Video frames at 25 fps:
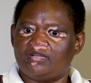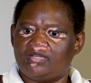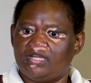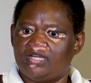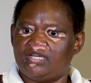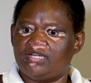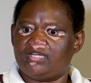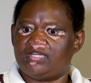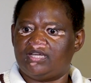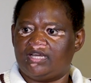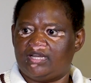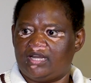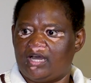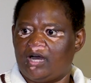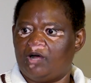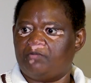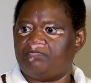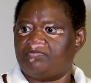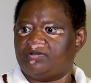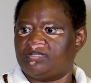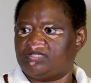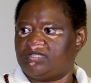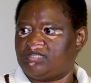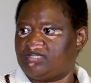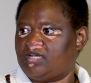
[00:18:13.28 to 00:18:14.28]
out, then it can
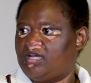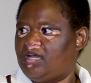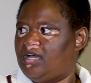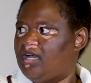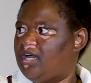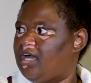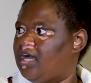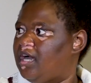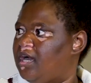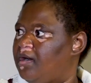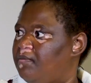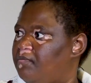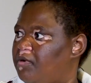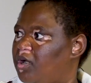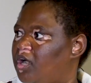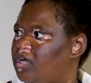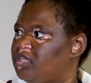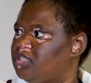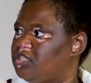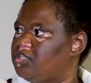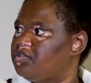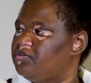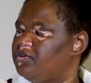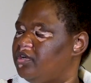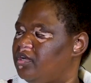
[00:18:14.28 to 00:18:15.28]
help us
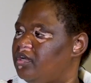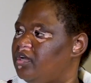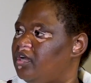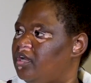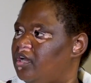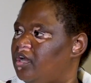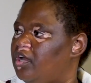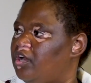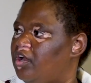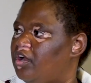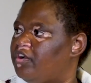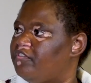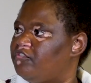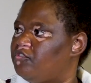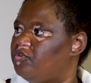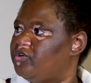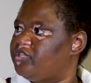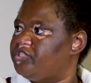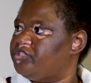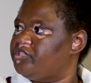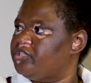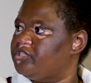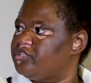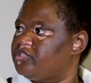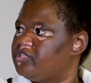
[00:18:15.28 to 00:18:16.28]
answer a lot of
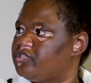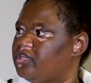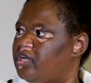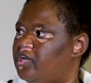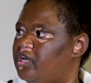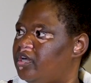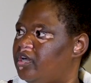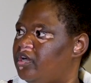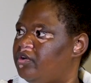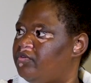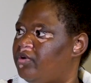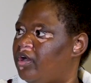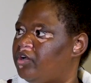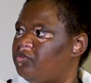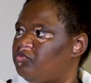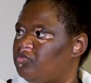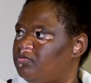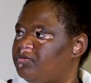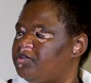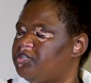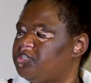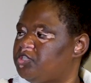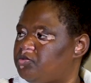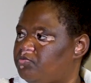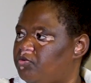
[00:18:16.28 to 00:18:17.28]
questions around
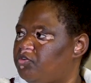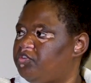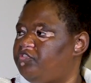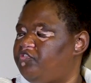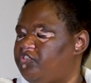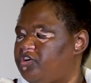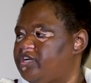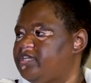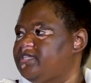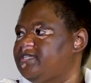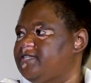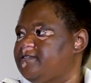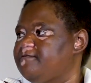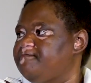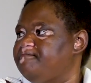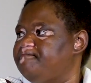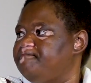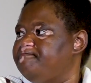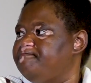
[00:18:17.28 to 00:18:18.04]
women in sport for us.